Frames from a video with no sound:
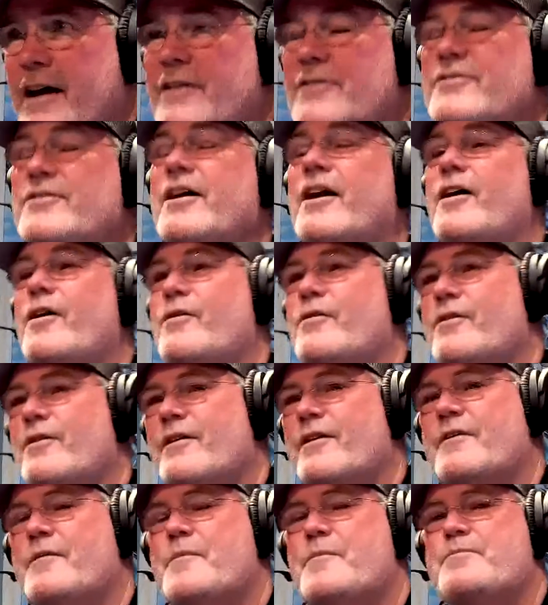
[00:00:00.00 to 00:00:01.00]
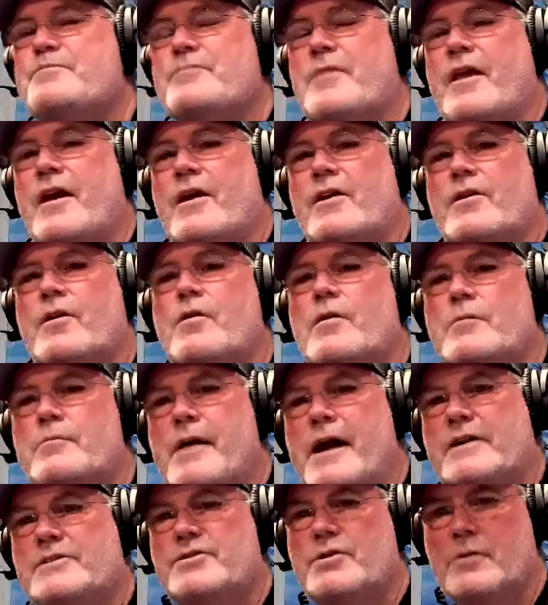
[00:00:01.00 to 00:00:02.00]
So, going
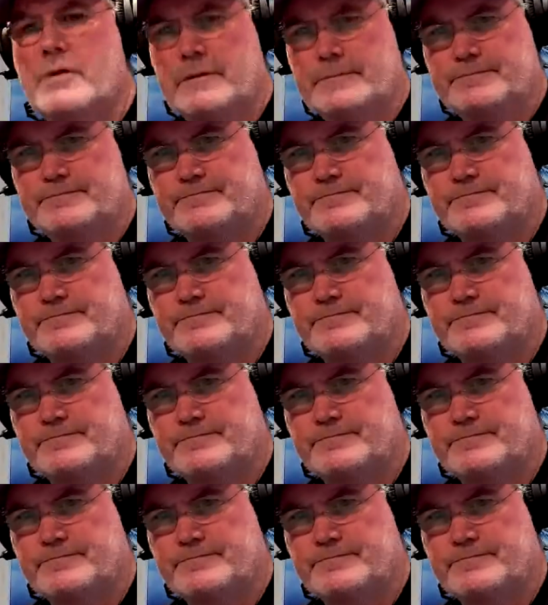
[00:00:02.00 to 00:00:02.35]
back to it,